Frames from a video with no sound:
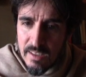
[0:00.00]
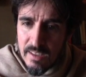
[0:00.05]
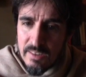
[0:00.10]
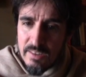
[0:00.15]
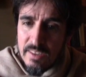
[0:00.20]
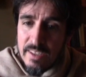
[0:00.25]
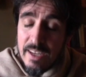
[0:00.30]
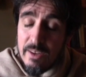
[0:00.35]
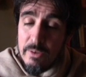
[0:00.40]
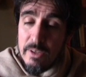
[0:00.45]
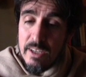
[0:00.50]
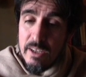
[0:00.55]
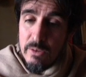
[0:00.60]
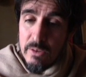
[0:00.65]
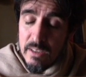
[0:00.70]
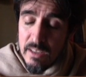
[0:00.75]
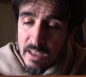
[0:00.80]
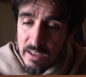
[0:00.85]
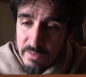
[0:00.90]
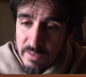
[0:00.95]
So now we know
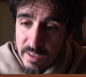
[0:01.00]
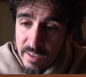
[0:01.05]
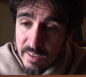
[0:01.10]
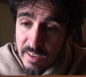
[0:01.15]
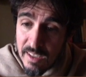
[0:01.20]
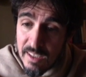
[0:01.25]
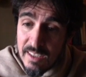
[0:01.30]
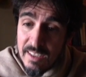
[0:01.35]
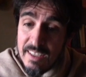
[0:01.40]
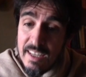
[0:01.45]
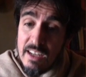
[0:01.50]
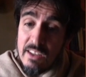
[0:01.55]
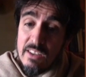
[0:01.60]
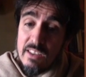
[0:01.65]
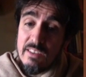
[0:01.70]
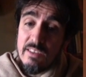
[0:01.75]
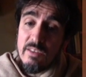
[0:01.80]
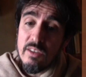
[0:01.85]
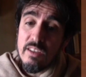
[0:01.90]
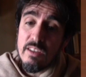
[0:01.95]
what love is. Now
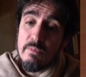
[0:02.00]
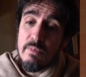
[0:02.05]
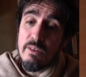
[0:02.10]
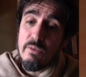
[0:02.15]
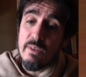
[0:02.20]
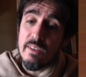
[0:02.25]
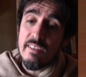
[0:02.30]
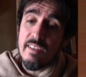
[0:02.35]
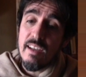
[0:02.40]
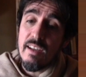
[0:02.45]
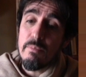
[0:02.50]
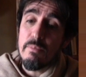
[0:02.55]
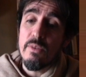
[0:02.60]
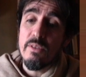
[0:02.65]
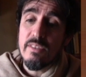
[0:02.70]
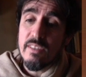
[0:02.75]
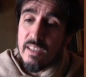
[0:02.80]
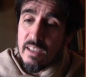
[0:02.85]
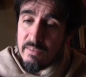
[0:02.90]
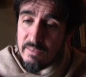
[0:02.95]
let's talk about what
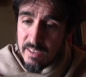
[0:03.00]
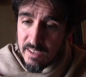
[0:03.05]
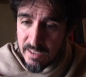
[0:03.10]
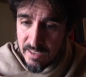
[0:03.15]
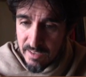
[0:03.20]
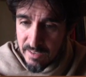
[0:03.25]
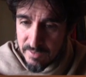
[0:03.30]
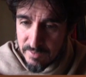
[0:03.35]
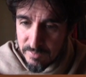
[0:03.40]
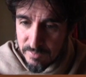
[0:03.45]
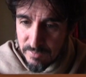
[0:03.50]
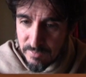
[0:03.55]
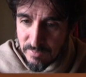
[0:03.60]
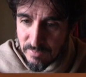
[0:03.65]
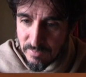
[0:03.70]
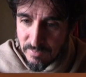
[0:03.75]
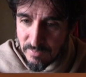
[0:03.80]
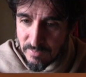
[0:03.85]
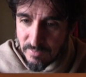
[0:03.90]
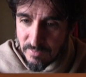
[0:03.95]
topmost love is.
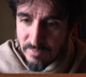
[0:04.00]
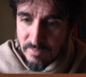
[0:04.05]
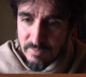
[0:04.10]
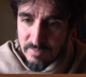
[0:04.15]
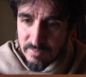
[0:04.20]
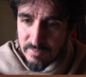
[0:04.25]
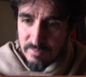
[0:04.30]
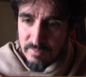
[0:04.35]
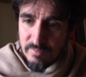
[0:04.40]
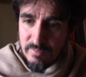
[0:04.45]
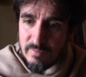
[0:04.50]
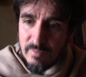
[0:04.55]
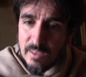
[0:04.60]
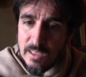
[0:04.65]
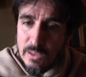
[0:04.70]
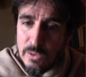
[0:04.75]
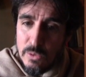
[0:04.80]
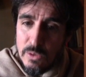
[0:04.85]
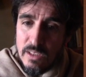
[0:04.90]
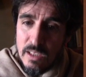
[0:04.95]

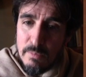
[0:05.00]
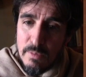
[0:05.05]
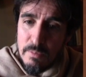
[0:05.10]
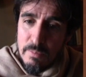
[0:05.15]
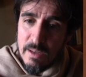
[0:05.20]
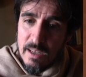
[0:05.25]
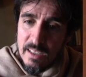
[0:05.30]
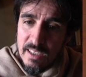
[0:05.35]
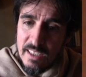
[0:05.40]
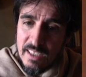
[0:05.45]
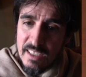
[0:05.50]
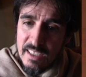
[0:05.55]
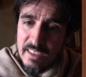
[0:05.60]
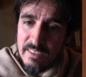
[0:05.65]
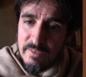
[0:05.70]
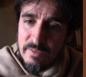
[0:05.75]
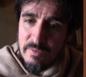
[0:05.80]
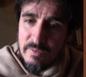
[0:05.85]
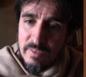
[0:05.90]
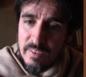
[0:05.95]
Uttama Bhakti.
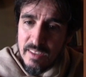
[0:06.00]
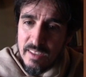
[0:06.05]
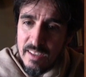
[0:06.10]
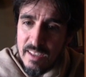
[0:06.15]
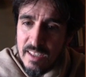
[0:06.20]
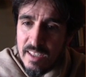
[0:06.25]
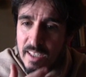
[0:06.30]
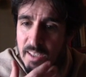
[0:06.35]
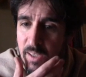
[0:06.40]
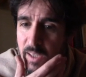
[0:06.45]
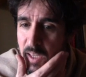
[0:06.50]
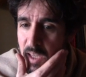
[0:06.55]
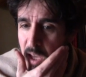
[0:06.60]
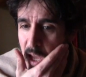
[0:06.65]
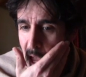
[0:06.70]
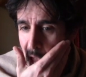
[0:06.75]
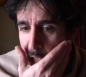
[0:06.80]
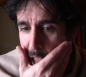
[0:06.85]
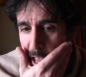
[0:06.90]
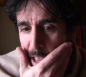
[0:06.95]

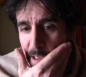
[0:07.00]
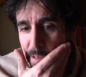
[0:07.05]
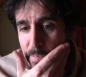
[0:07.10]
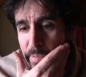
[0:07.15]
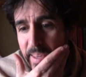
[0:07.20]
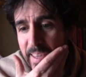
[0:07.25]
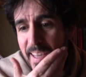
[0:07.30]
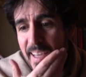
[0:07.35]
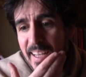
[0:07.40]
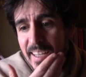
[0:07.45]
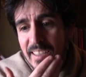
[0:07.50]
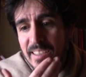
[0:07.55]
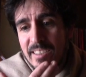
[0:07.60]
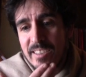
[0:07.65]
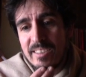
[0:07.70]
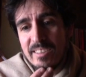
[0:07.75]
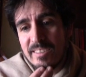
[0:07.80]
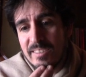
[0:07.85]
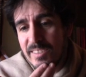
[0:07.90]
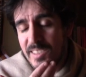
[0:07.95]
It
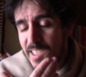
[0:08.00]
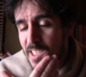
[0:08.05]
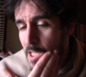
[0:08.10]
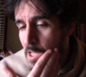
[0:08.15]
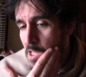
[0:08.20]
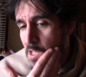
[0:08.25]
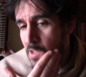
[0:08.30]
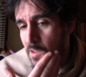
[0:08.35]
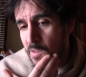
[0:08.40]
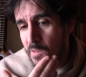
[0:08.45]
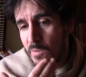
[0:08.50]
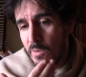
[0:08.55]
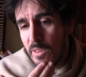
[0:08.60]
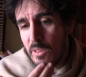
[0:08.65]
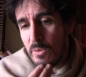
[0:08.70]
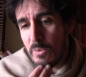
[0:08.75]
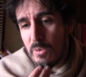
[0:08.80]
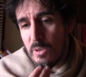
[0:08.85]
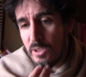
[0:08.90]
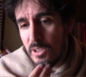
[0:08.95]
begins
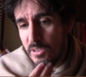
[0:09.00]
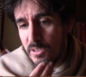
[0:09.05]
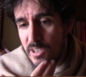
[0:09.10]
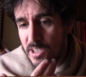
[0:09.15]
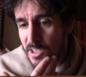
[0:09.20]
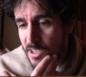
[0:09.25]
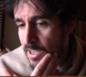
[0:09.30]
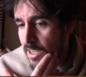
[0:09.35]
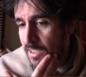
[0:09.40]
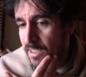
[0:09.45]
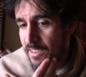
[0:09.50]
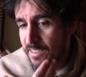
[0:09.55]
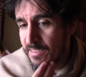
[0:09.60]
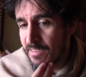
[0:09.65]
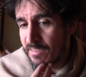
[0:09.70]
with the word Krishna.